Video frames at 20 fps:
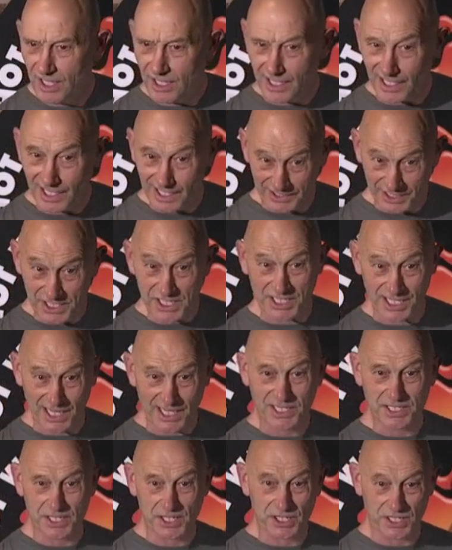and the
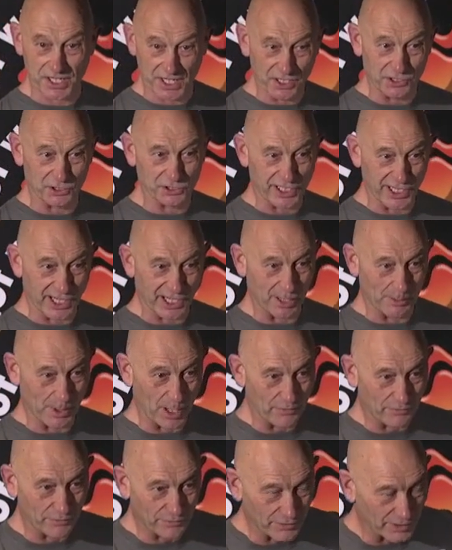slightest thing will kick them
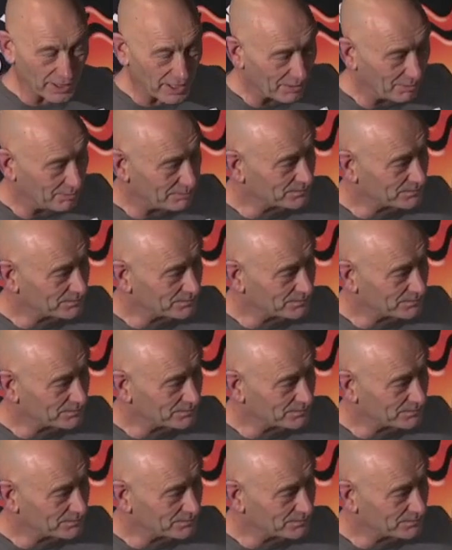off. You know?